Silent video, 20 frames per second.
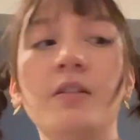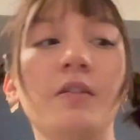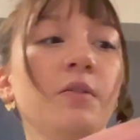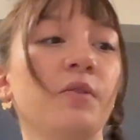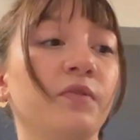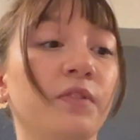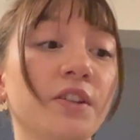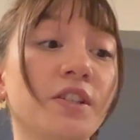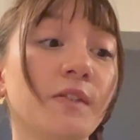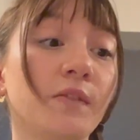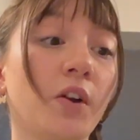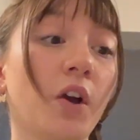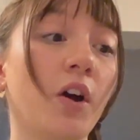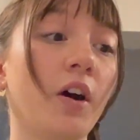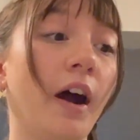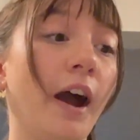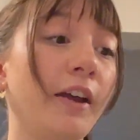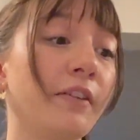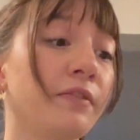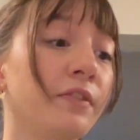first of all,
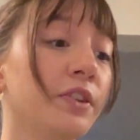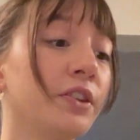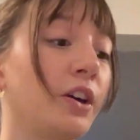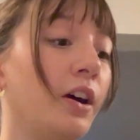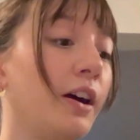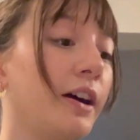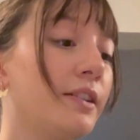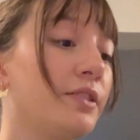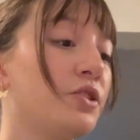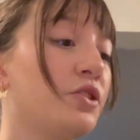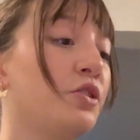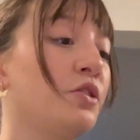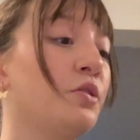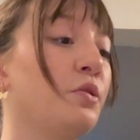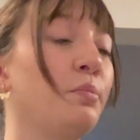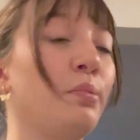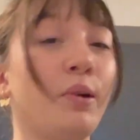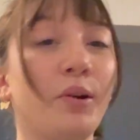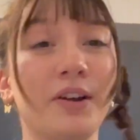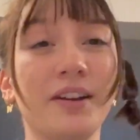I forgot to
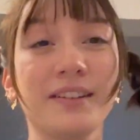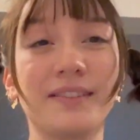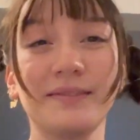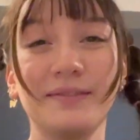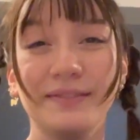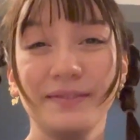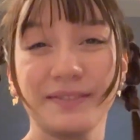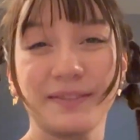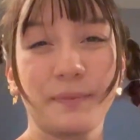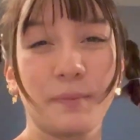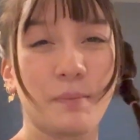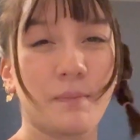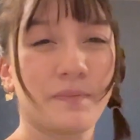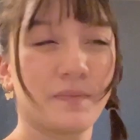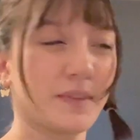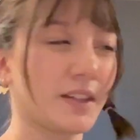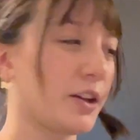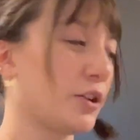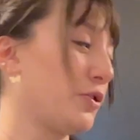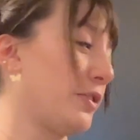put
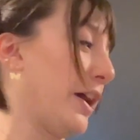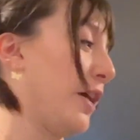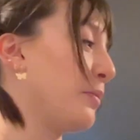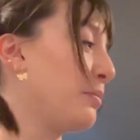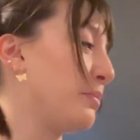ground